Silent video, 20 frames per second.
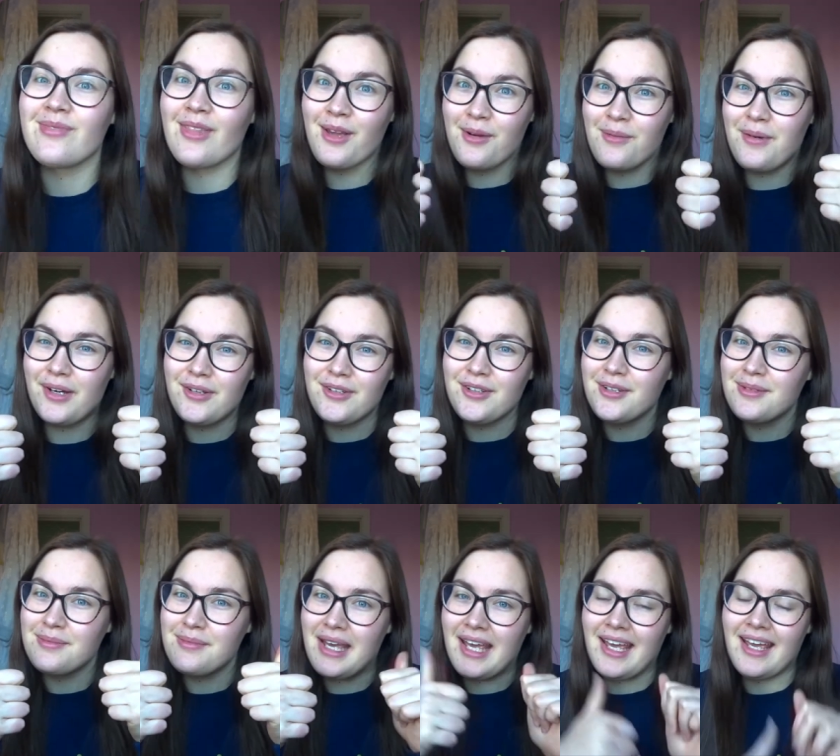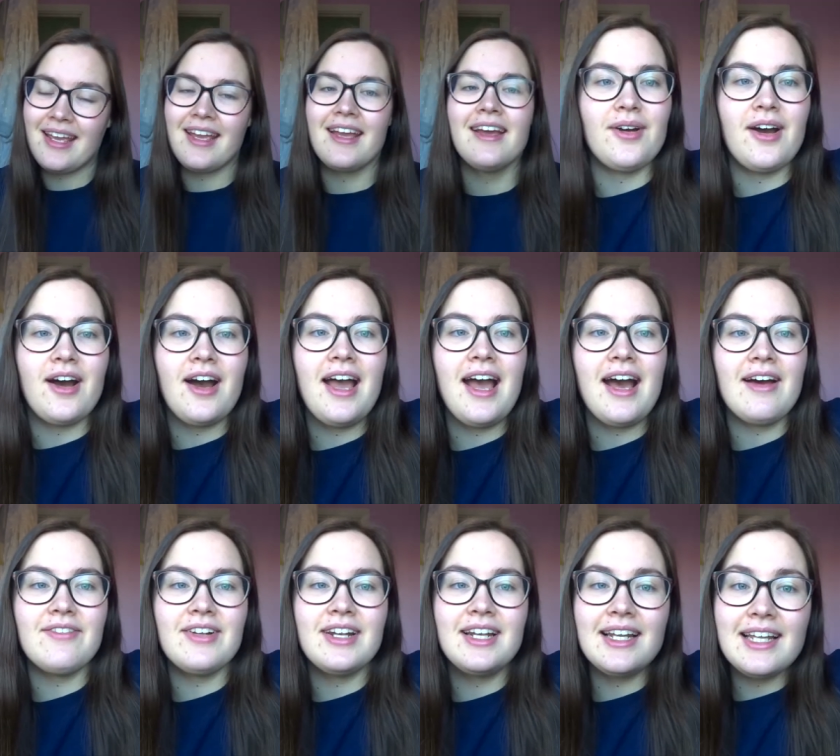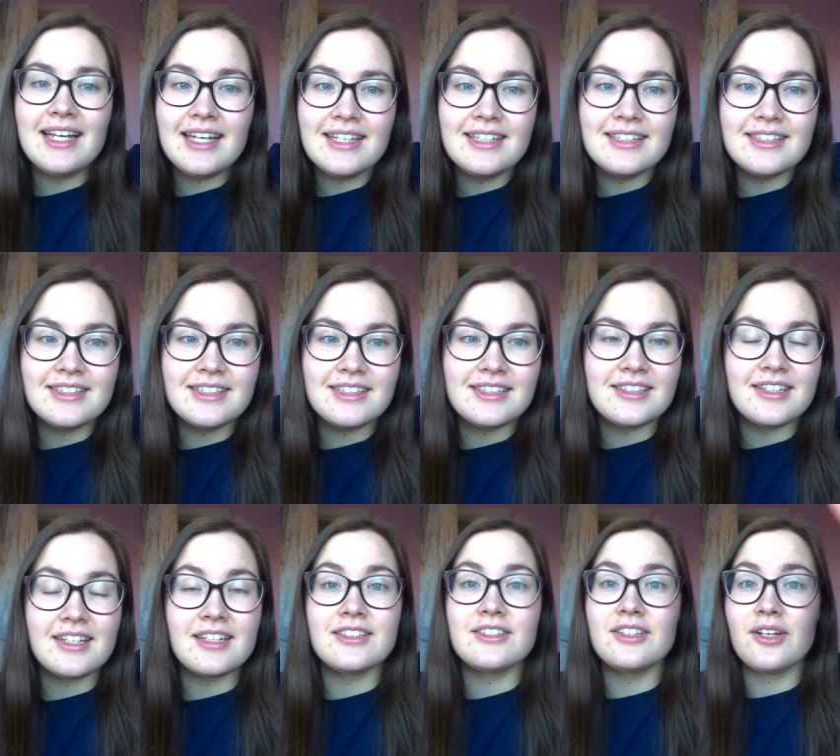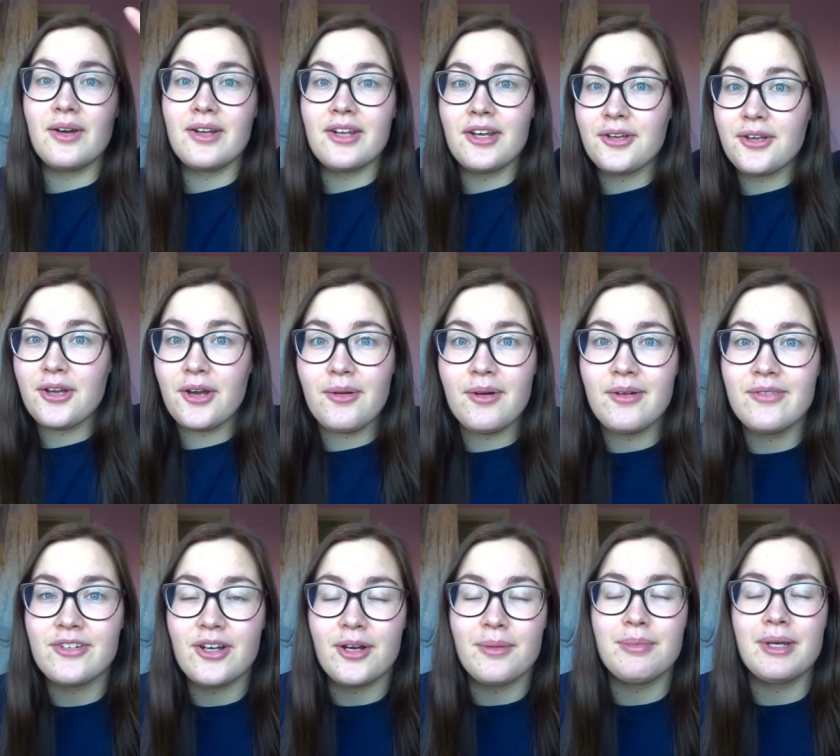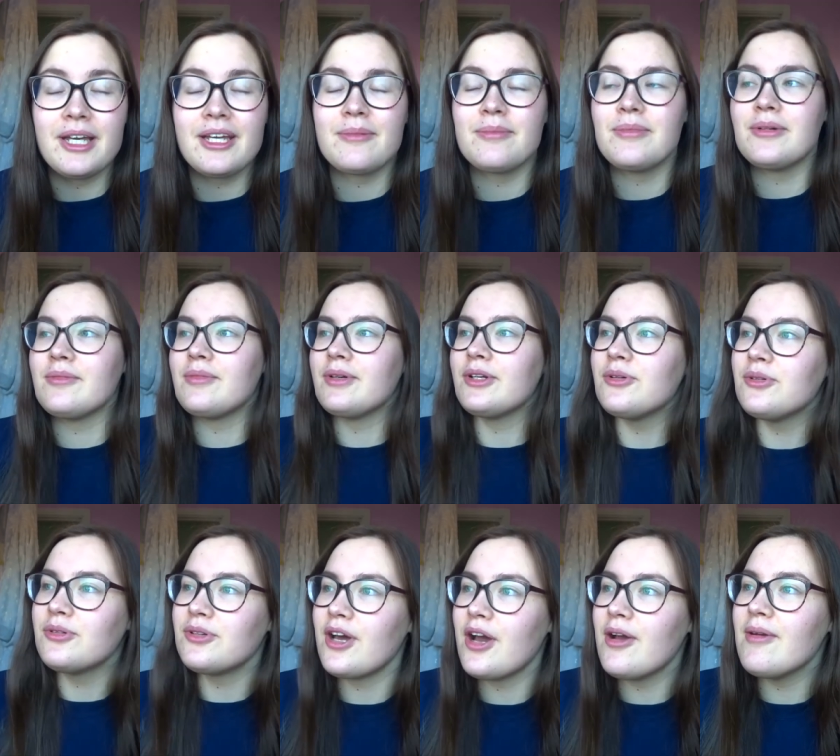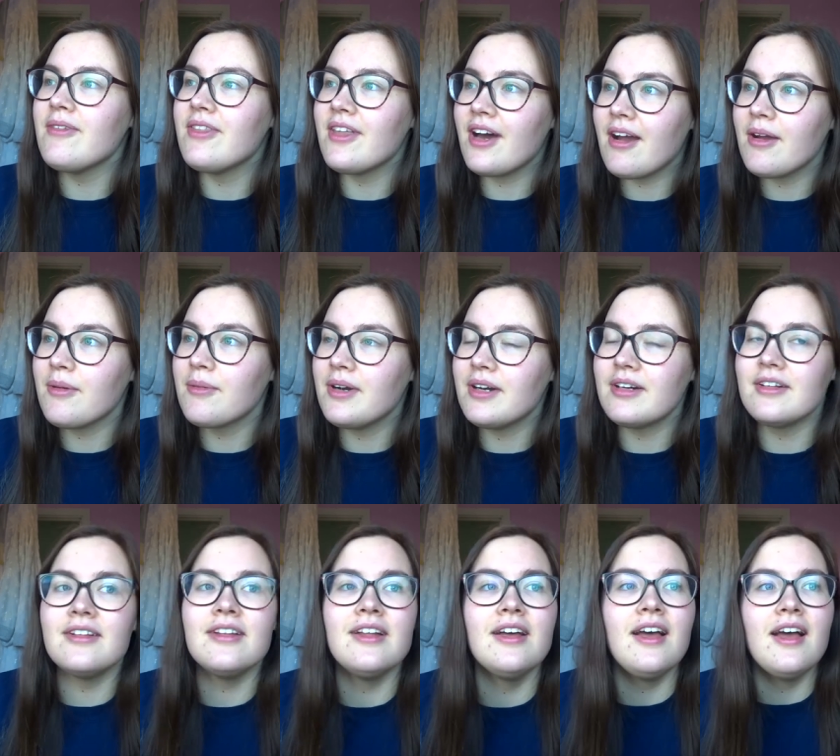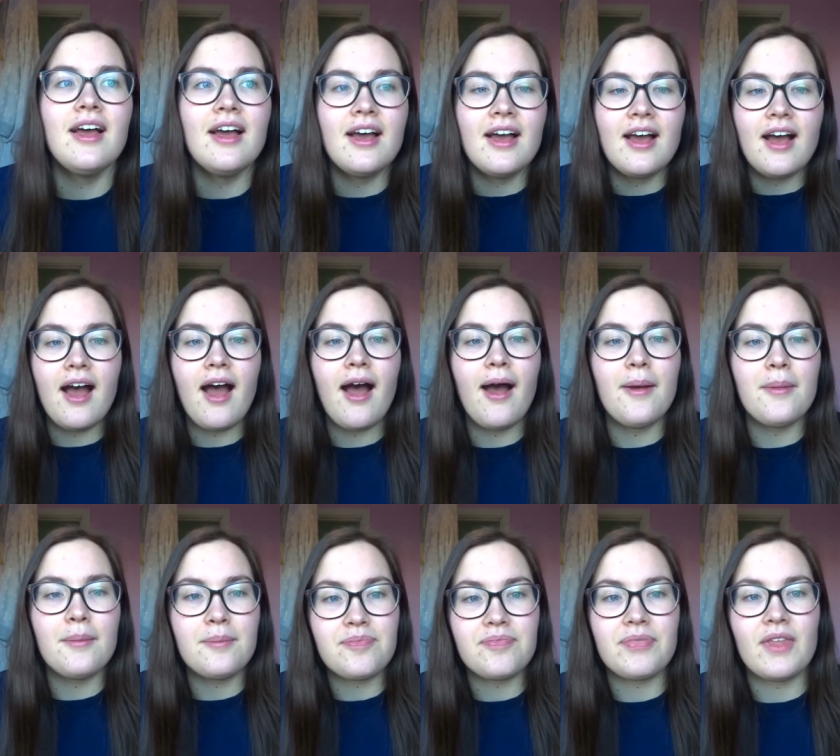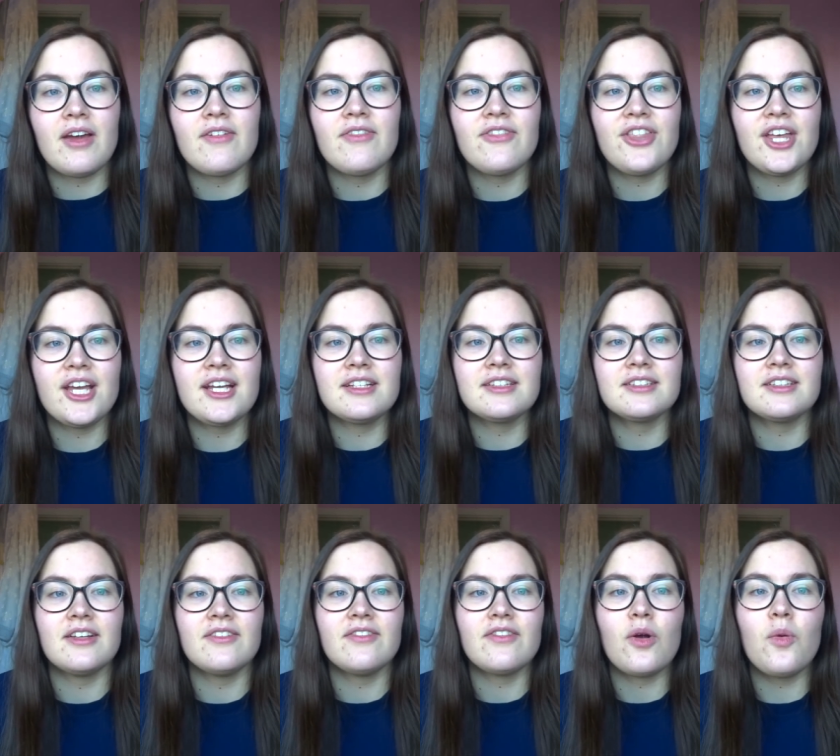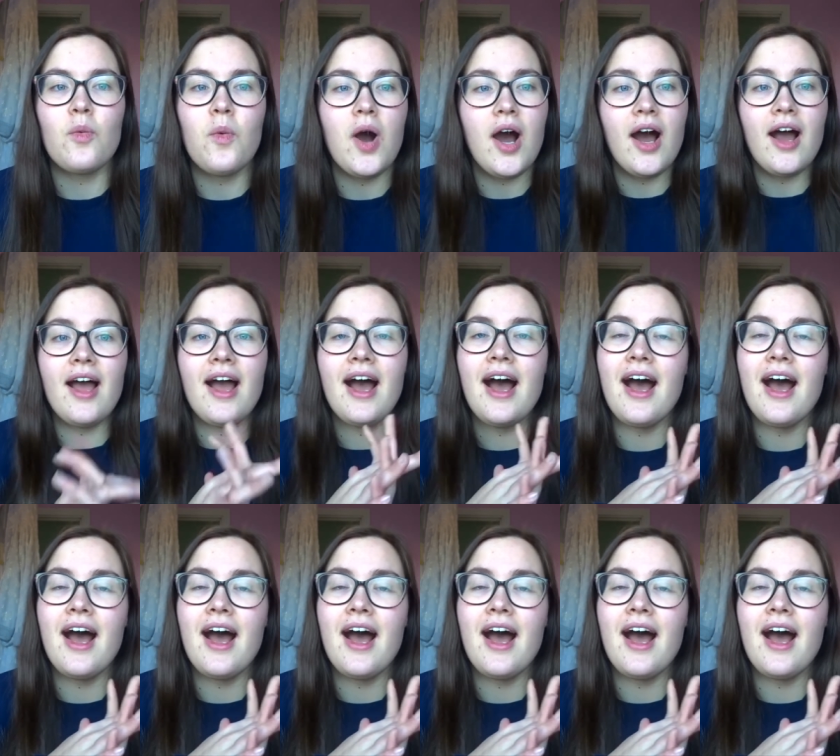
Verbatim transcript: Well done me. I have a list, so I don't go off topic, but we all know that I will. Um, of things of what I